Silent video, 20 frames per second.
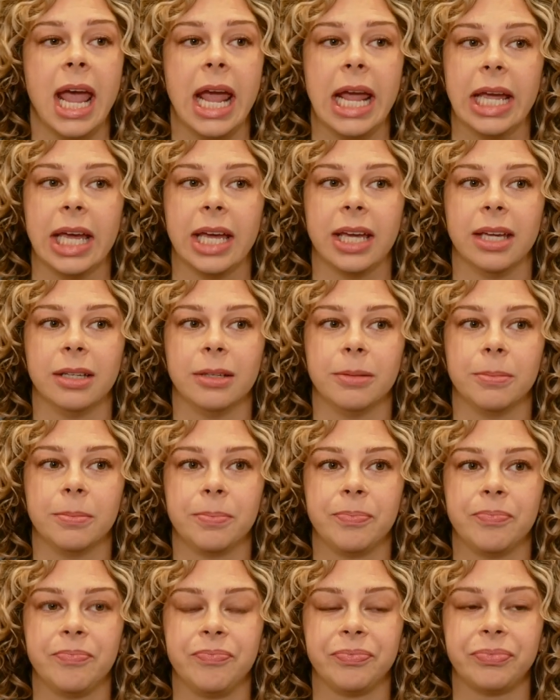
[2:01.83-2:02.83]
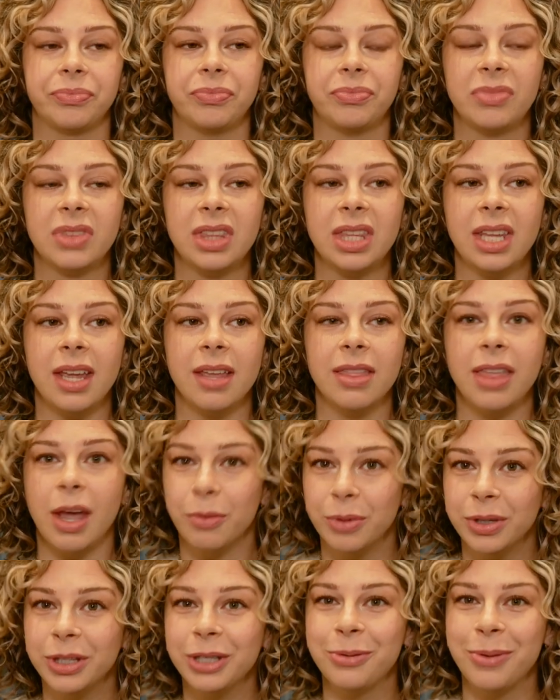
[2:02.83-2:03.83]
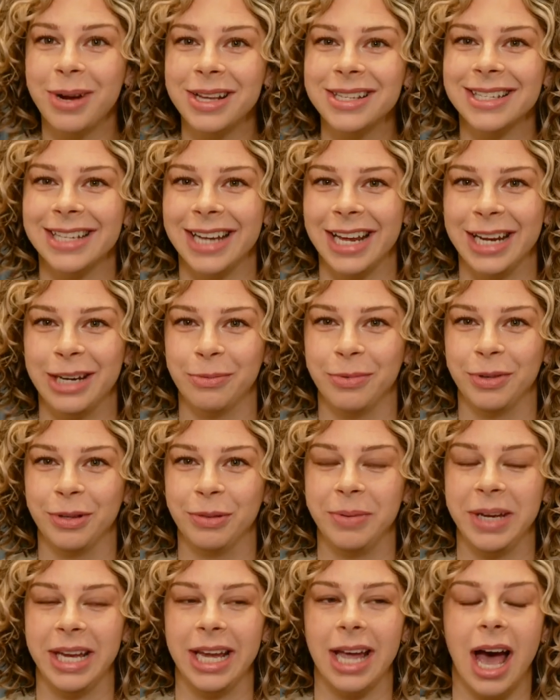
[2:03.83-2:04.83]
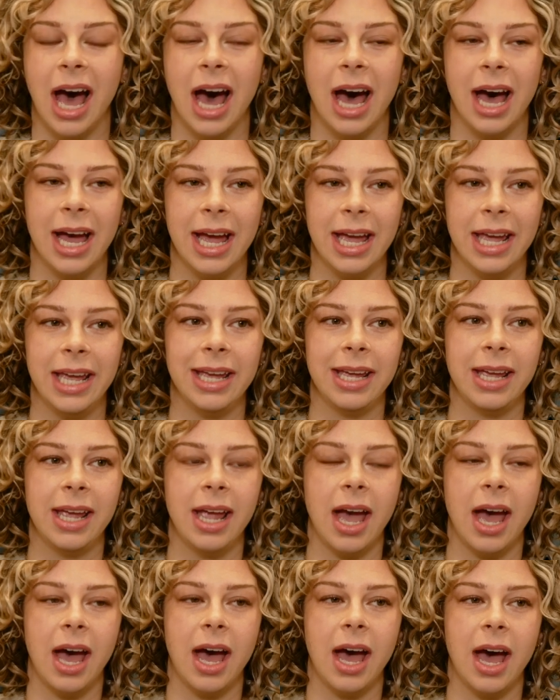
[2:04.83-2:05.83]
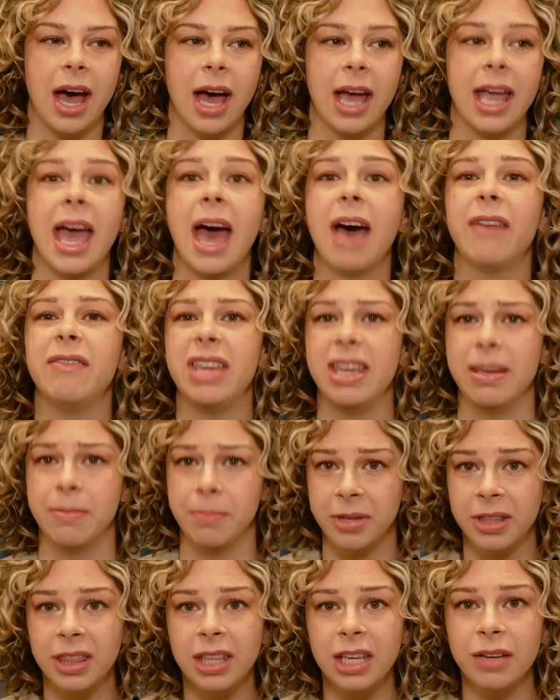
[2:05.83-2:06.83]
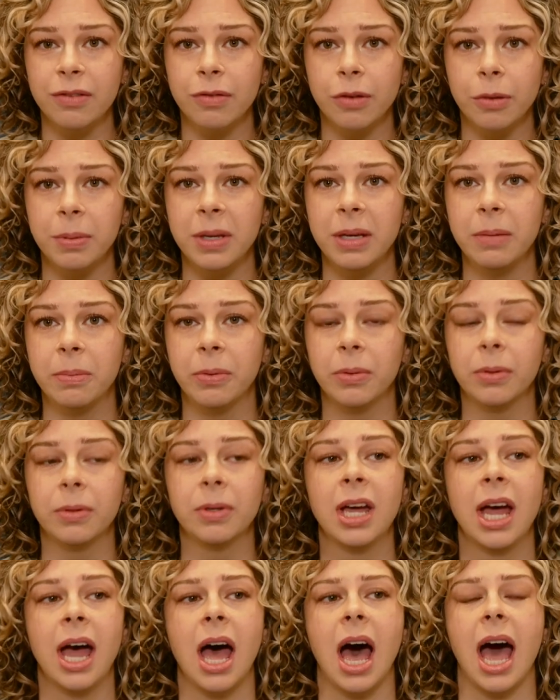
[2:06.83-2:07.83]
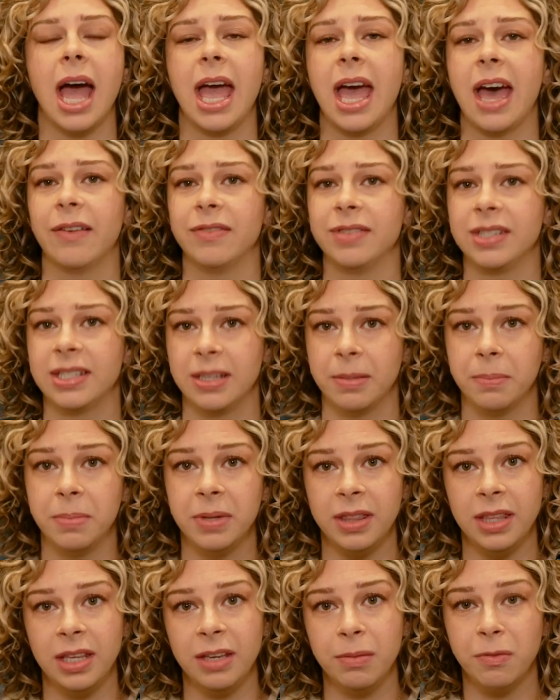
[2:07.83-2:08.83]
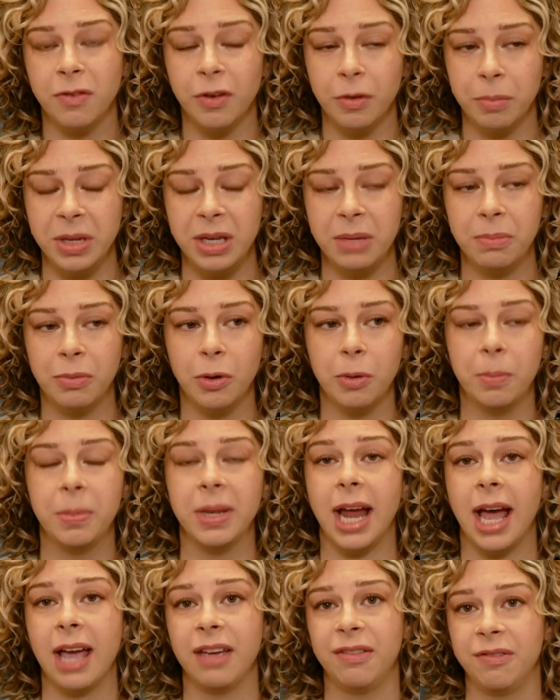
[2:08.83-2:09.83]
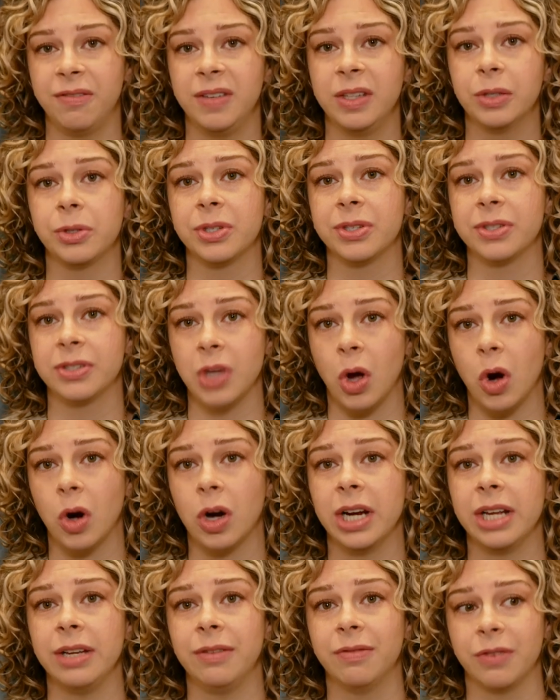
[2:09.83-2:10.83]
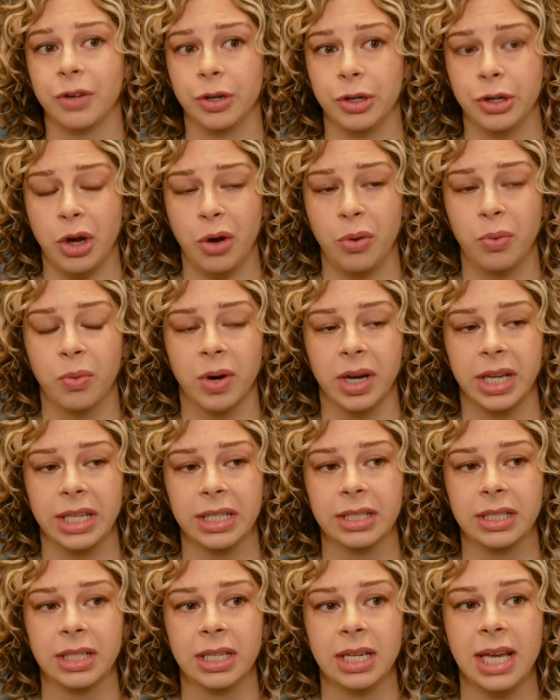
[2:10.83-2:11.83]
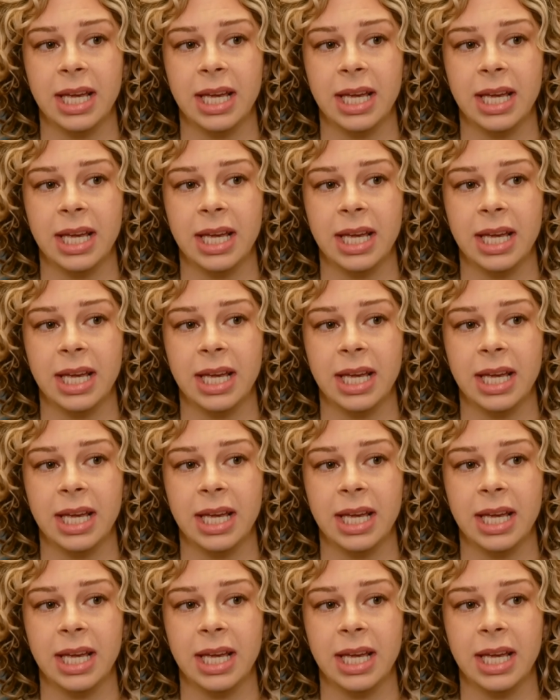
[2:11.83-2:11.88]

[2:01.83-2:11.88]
And that really resonated with me. I have empathy for people, I have sympathy for people, but I feel sorry for no one.